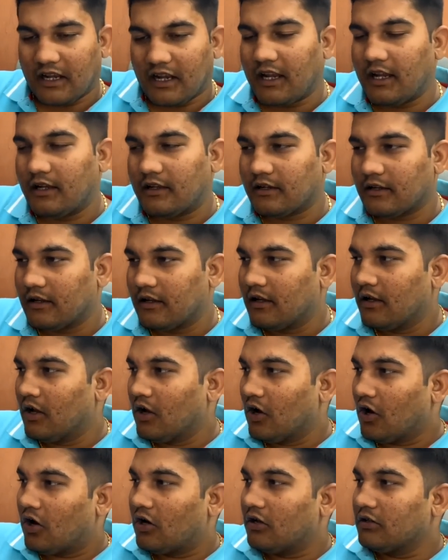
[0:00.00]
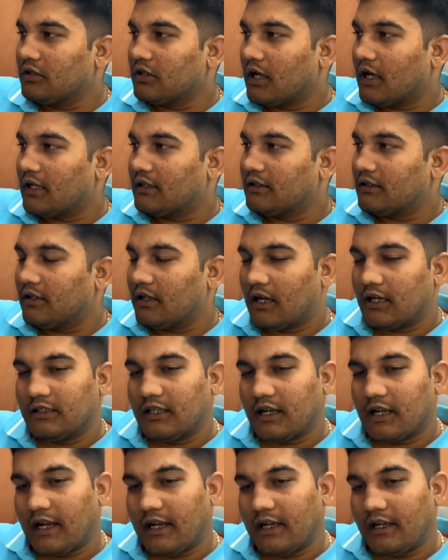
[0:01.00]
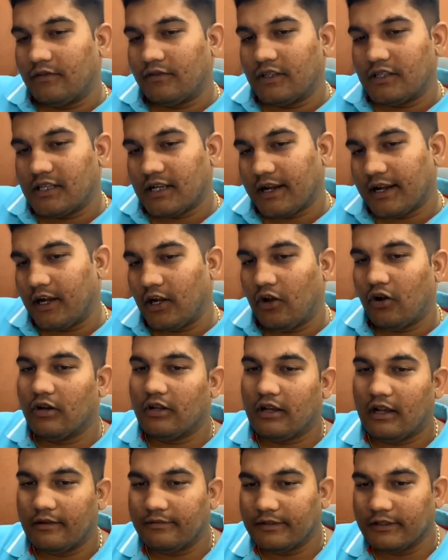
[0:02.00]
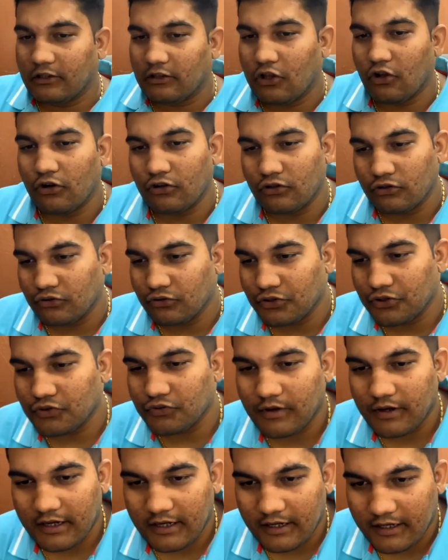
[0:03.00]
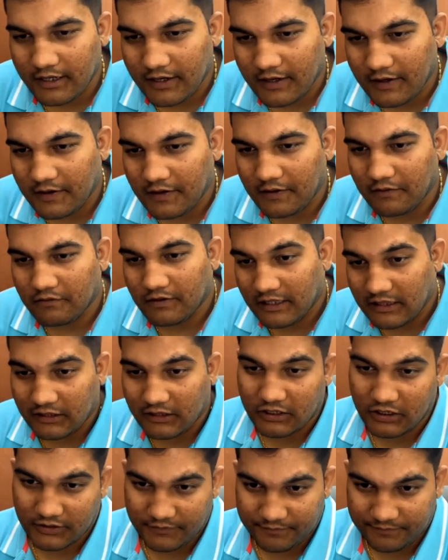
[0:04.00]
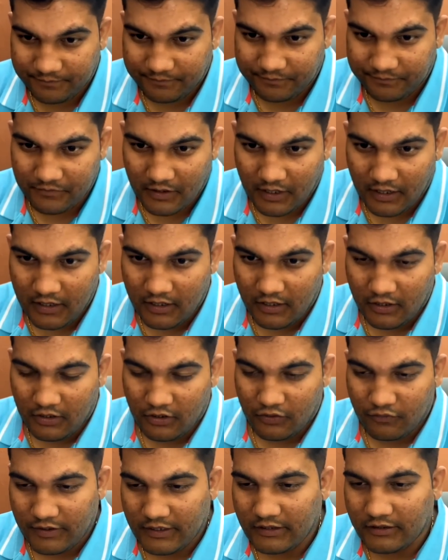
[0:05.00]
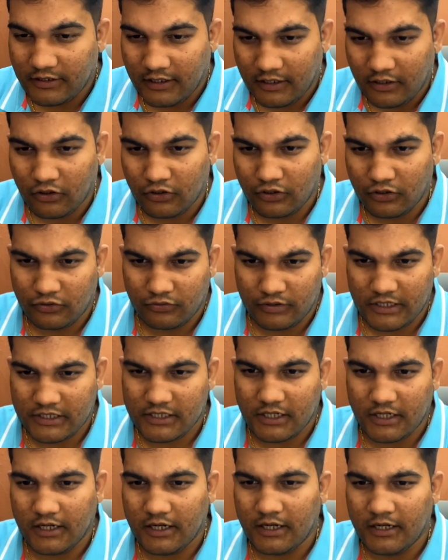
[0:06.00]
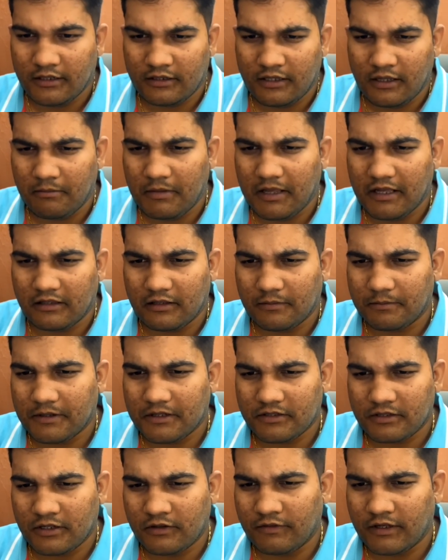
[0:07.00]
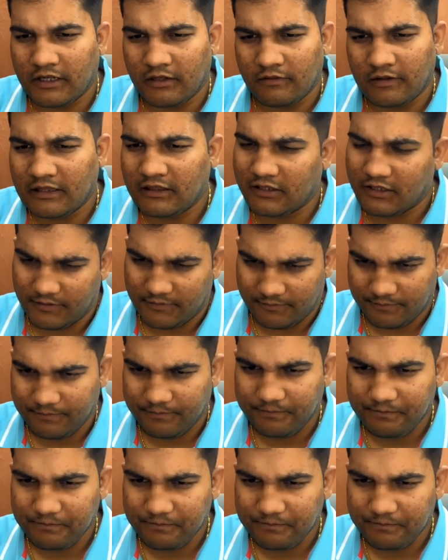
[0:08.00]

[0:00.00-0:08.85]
Right? On the other hand, if the second lord, eleventh lord, those who are indicating wealth, when they go to ascendant, they make the person very wealthy.